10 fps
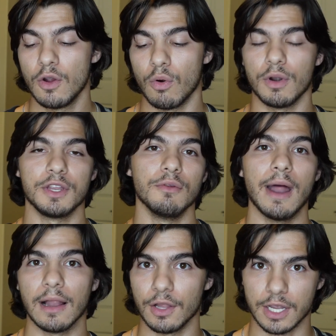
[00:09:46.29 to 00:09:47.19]
or you
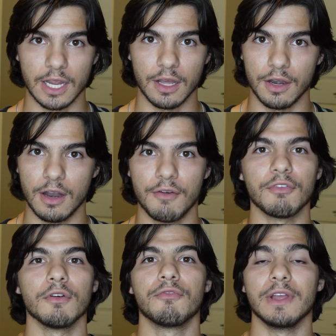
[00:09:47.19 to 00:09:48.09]
not looking good enough
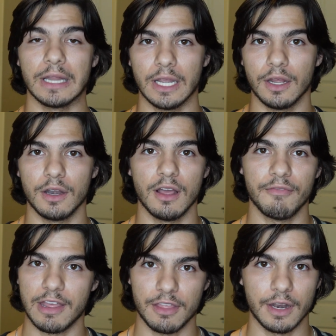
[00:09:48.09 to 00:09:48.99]
or feeling good
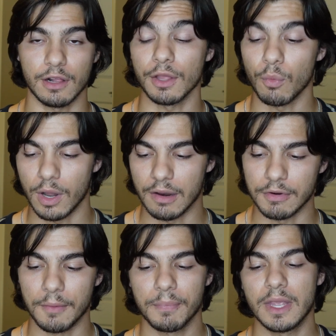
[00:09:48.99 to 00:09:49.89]
enough athletically,
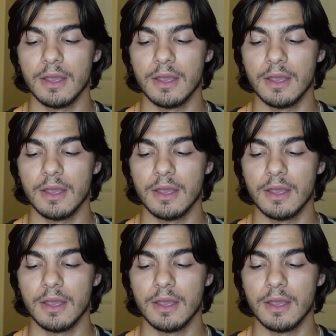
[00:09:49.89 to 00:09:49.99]
whatever.